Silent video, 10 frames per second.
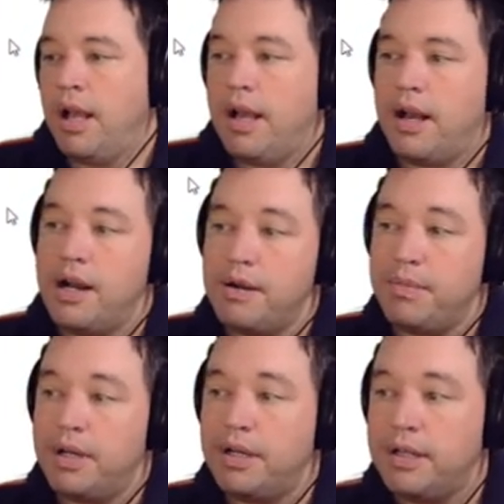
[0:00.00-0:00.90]

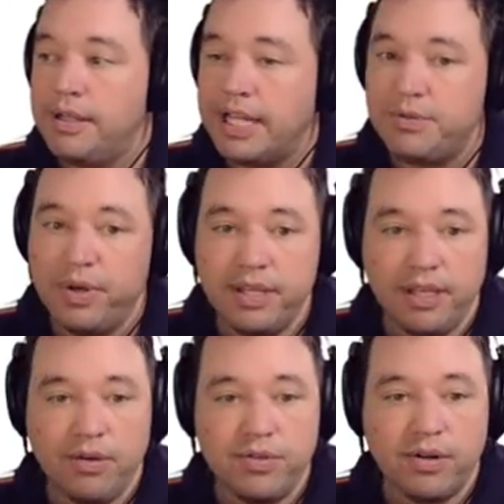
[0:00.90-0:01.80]
That's when the
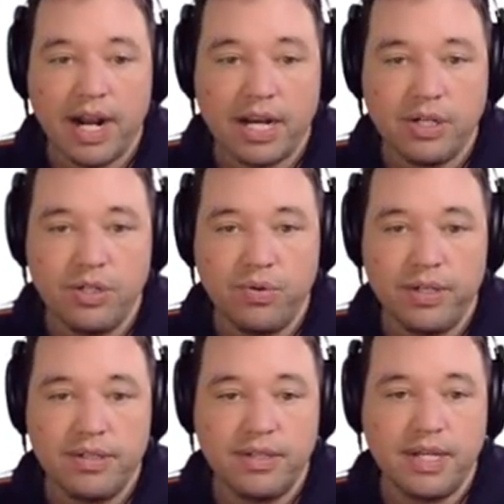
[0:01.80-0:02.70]
user actually
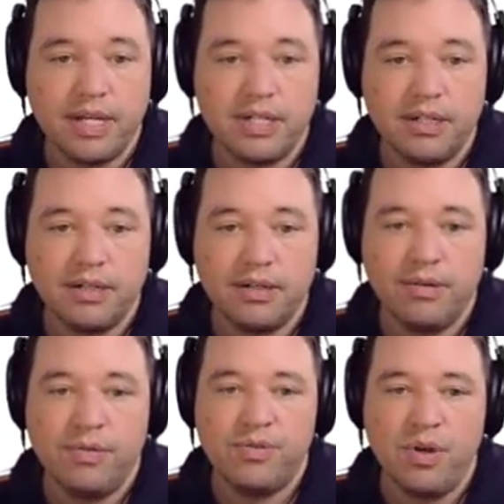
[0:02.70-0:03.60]
joins the session.
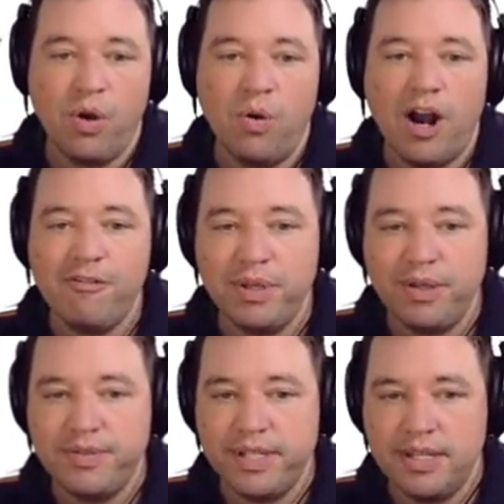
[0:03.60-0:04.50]
So I've been
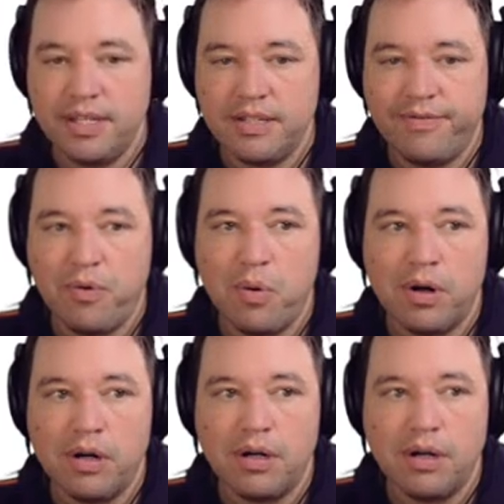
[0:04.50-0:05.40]
using this
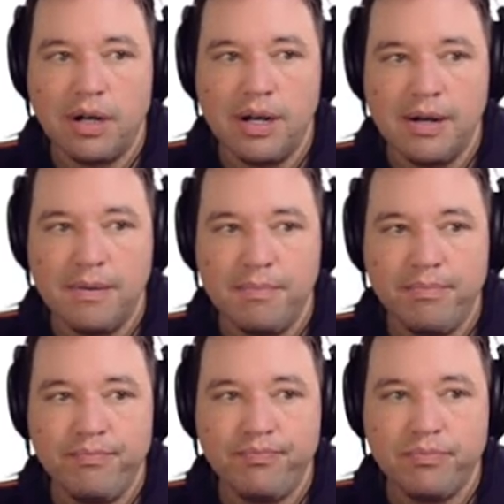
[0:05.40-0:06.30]
for
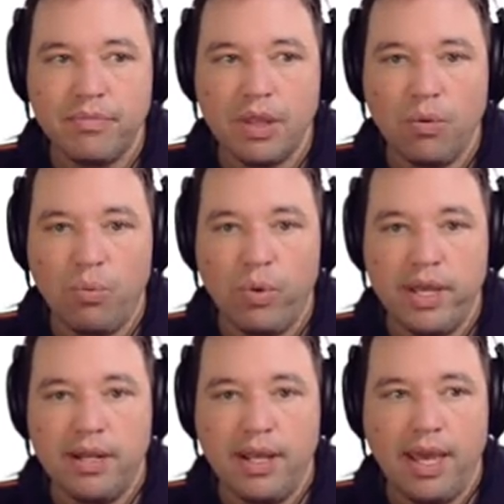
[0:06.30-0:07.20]

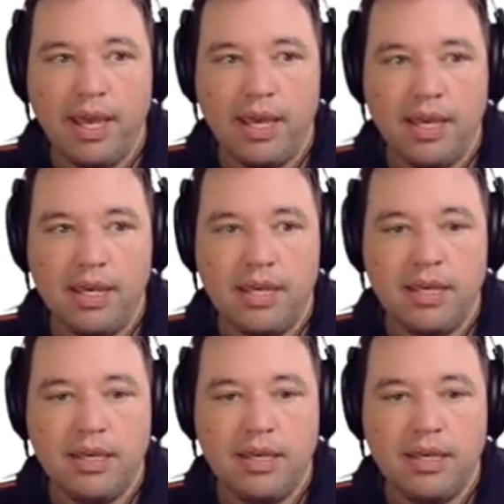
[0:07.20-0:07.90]
when a